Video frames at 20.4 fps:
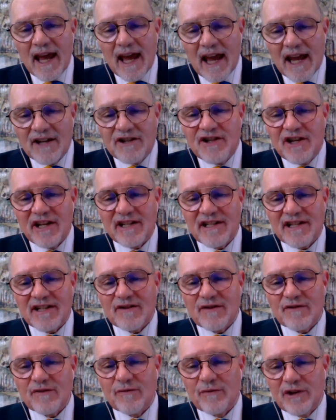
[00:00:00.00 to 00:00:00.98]
And
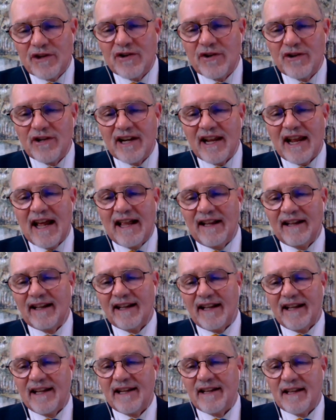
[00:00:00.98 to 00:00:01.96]
Jesus returned to
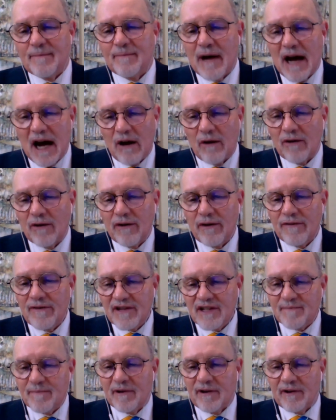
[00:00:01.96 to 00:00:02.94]
Galilee in the power of
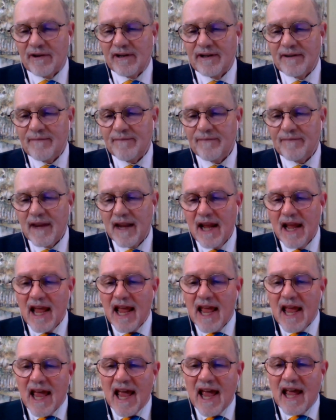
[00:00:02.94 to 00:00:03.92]
the Spirit,
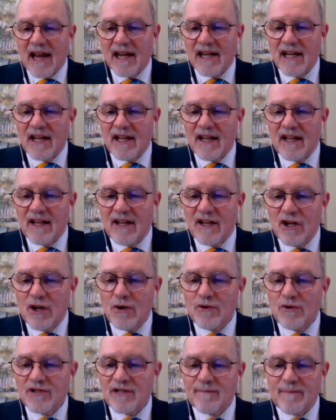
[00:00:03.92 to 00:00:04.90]
and
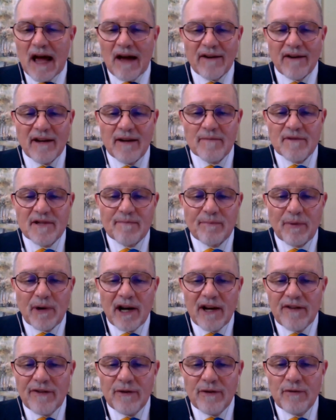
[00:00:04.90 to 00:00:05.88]
news about him
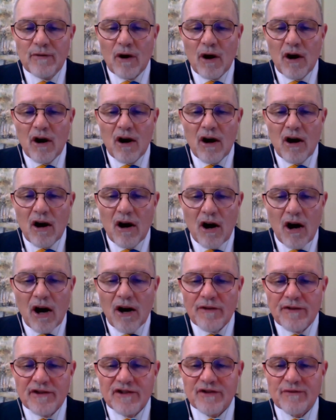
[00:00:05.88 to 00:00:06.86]
spread through
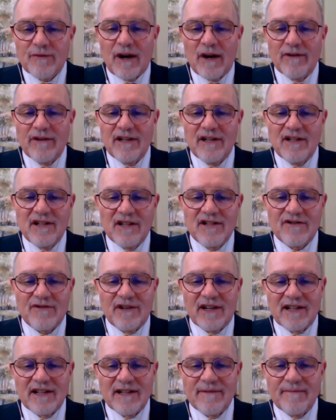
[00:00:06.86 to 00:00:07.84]
all the surrounding
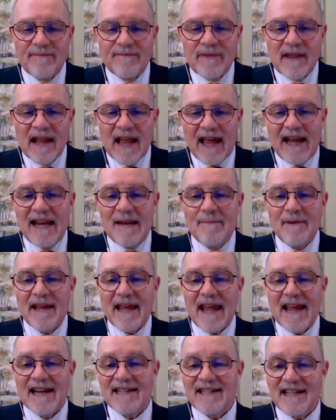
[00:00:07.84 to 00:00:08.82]
district. And he
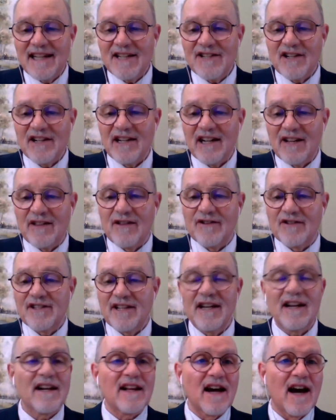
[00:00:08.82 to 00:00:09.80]
began teaching in their
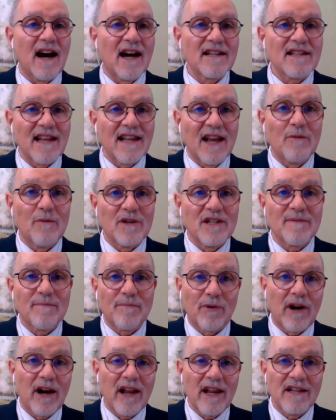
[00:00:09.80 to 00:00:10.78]
synagogues and was
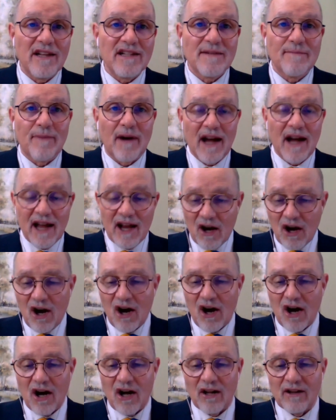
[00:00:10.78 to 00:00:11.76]
by
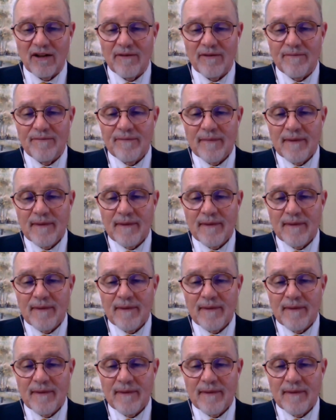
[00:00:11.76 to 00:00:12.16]
all.